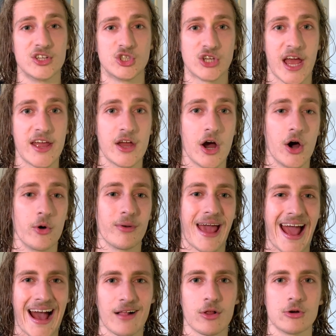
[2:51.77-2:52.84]
Jayone
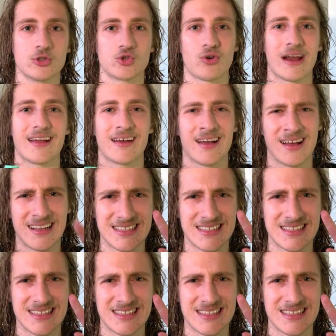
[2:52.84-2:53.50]
aloe drink